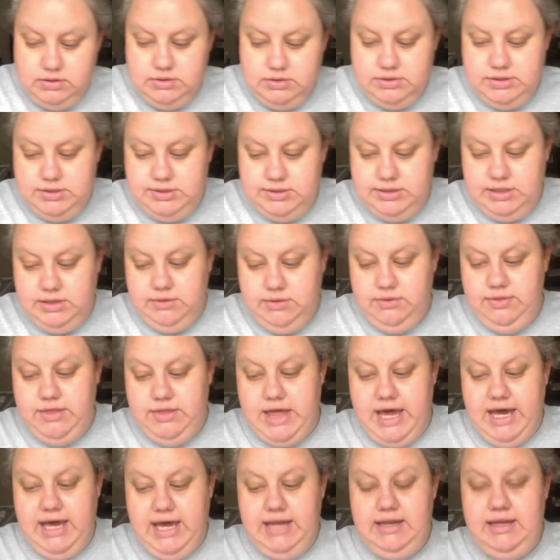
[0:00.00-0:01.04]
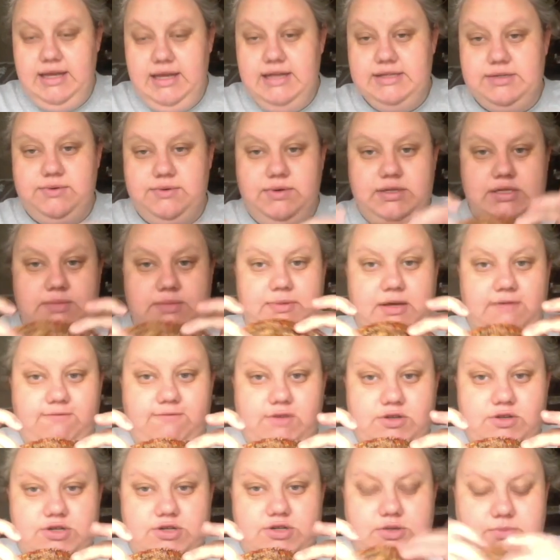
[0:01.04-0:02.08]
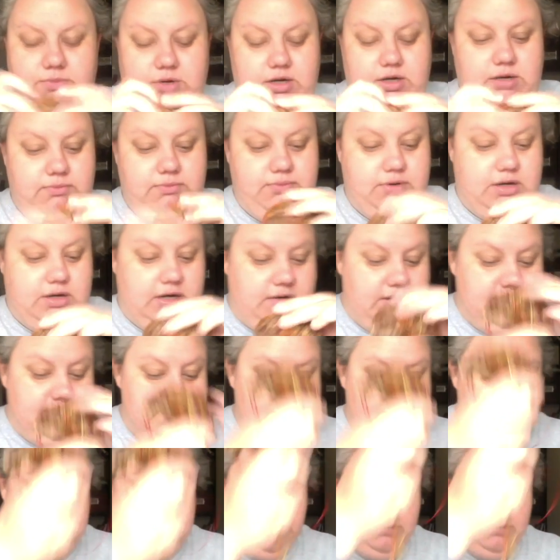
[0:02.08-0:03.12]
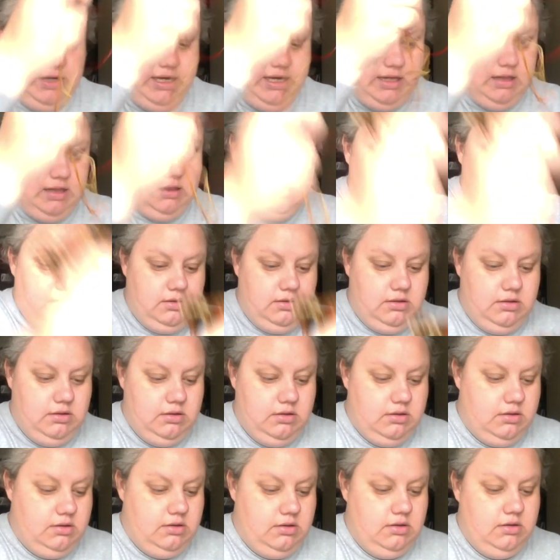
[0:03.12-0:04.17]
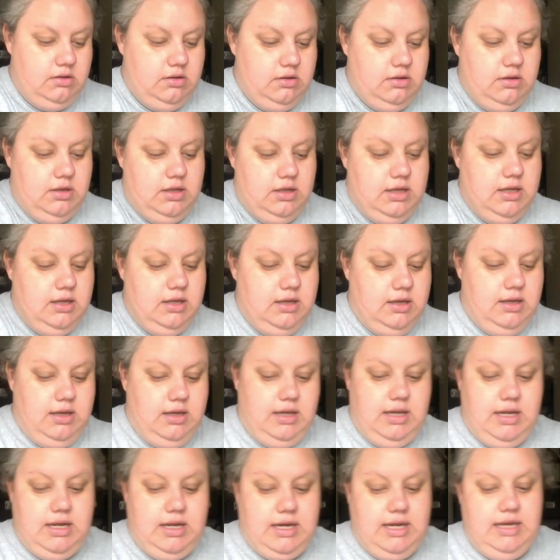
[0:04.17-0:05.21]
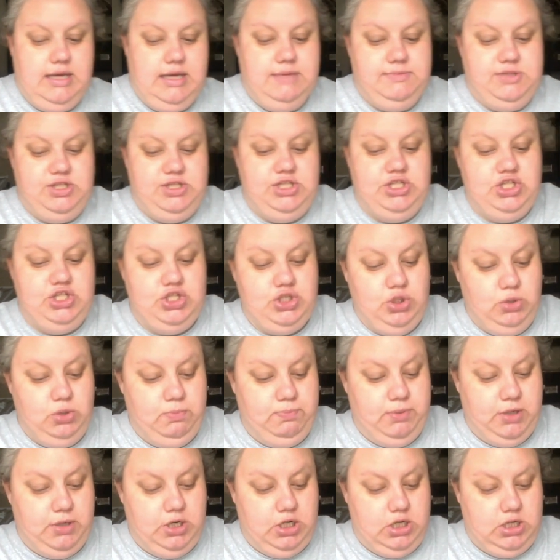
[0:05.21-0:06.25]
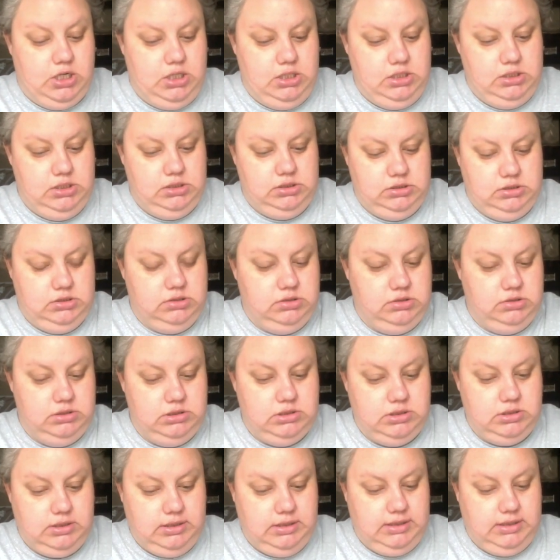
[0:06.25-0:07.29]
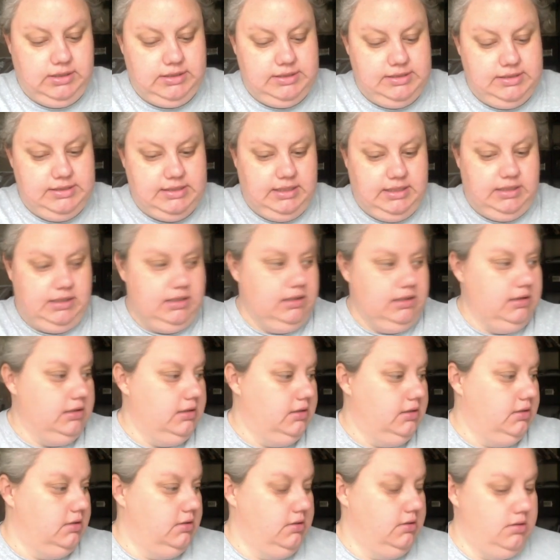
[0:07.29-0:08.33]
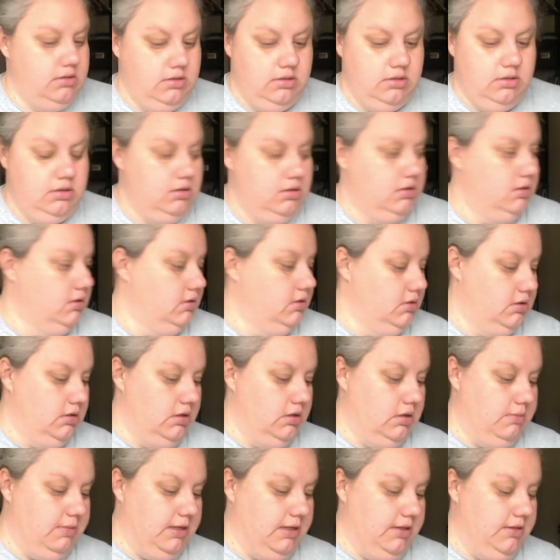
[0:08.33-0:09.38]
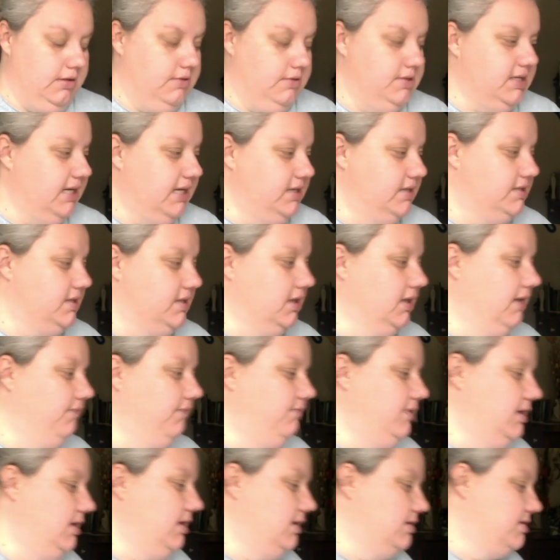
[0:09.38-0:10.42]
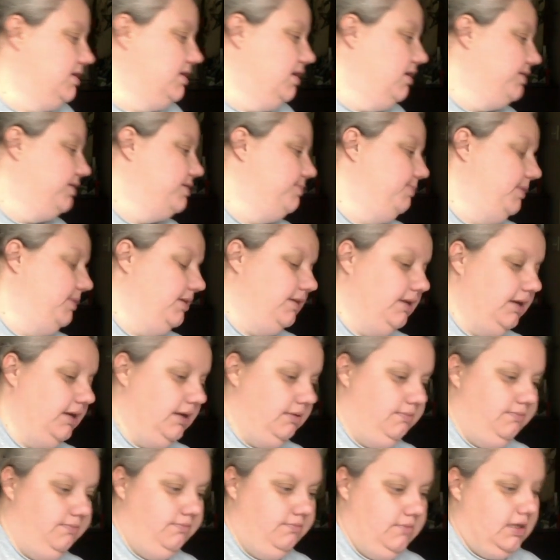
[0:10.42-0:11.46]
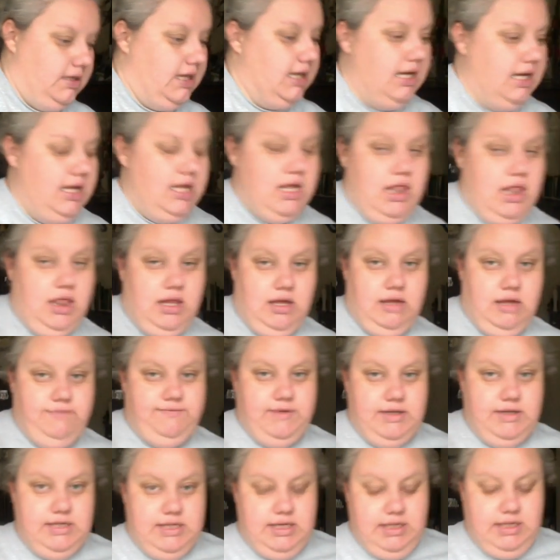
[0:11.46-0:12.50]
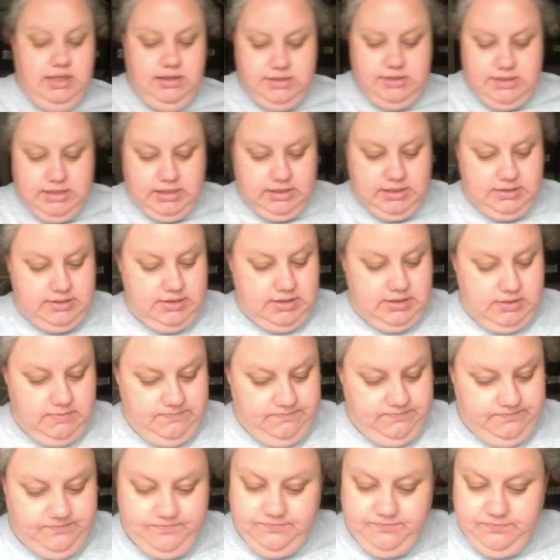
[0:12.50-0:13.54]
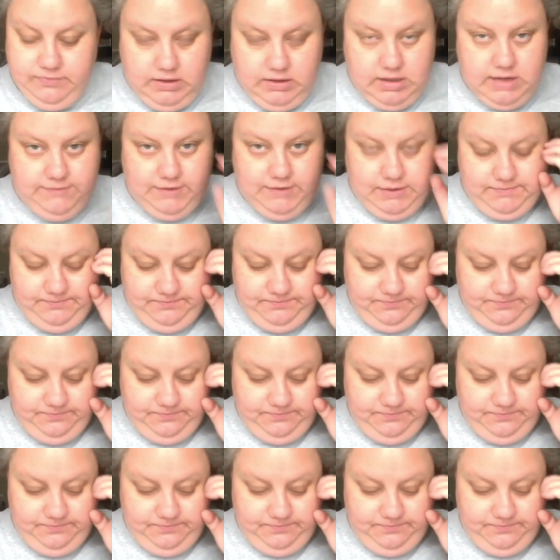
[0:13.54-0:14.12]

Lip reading: So that is going to be a future work in progress as well. And I am super excited about those. I just love knitting socks, period. I love knitting socks. Love it.